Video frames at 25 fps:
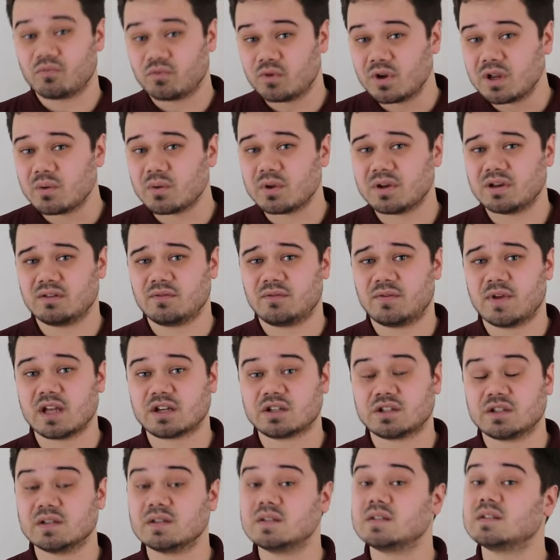frequent
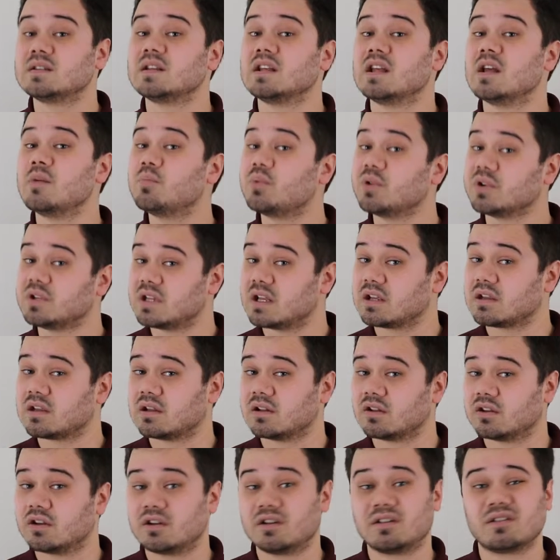infections, in
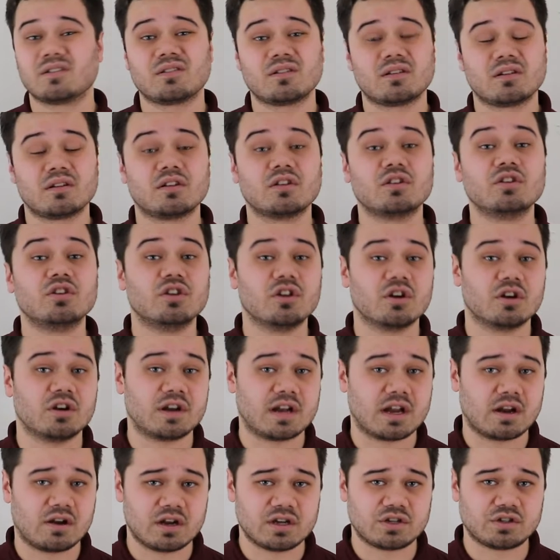particular
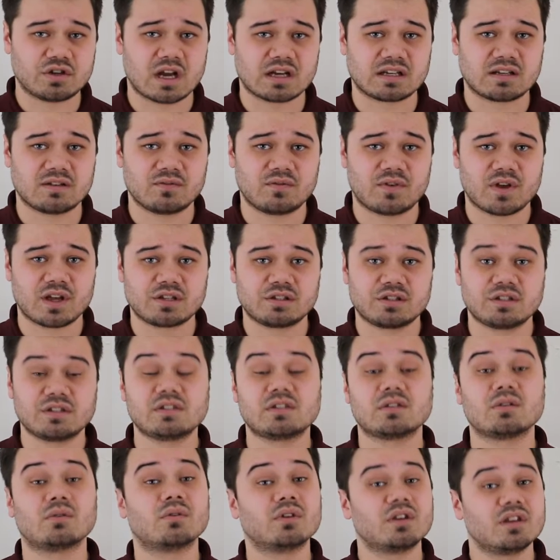urinary tract
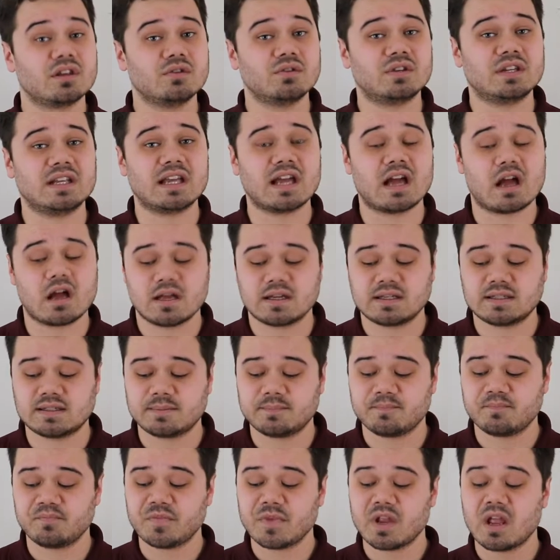infections or
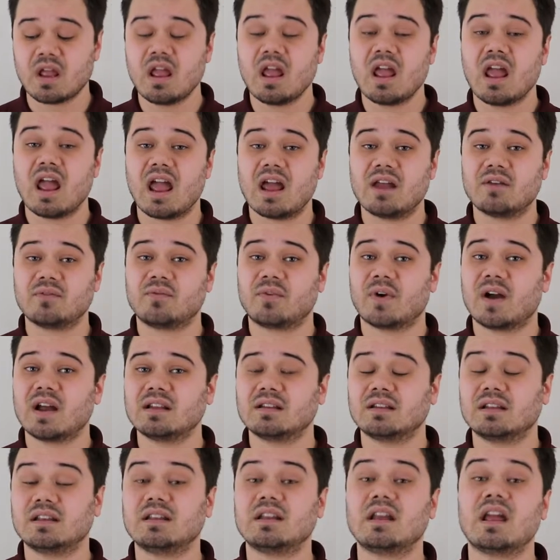UTIs, And
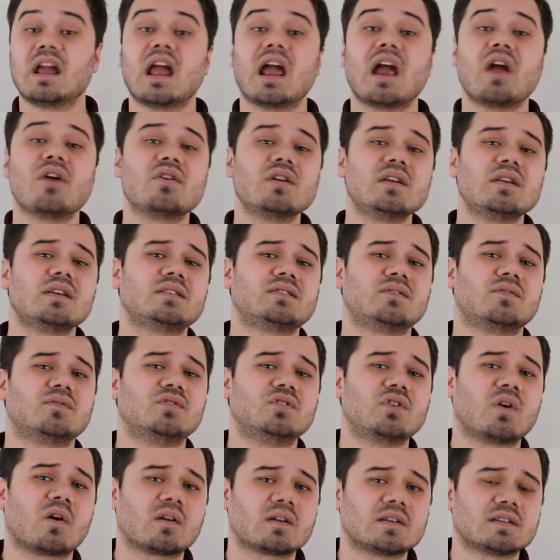finally, areas
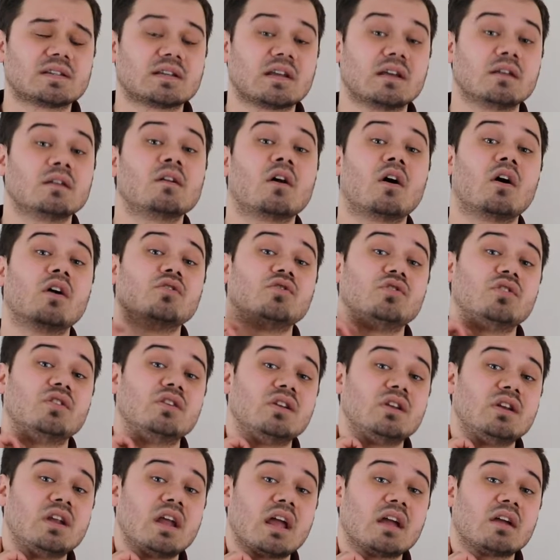of dark skin on your
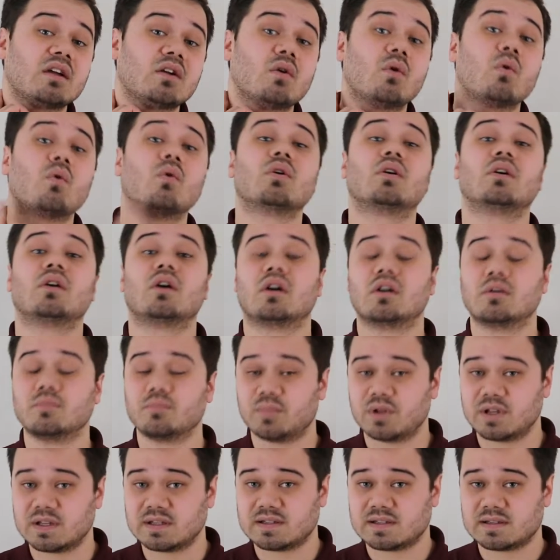neck or
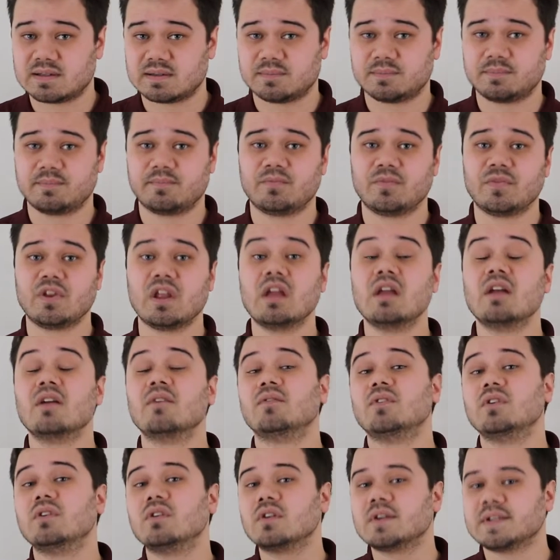armpits.
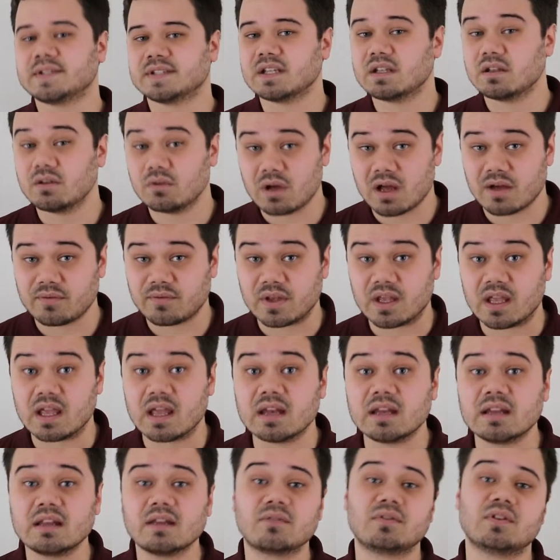If you notice that you have
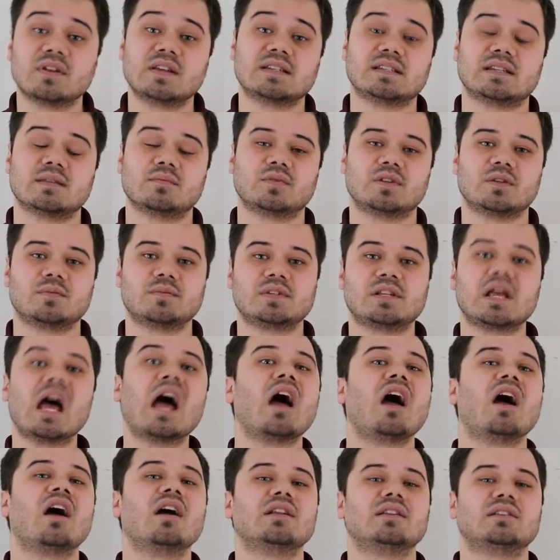any of these symptoms,
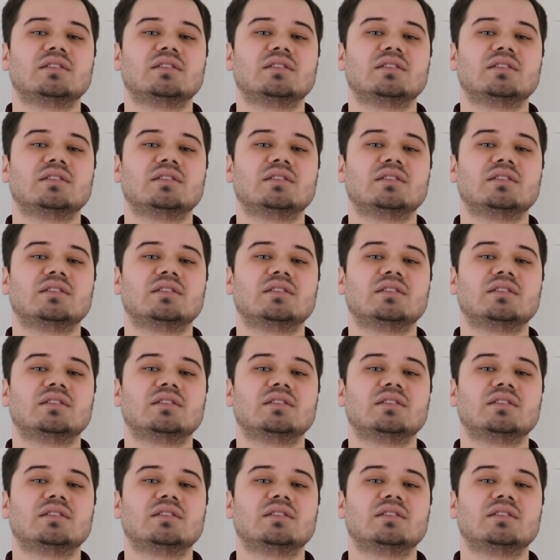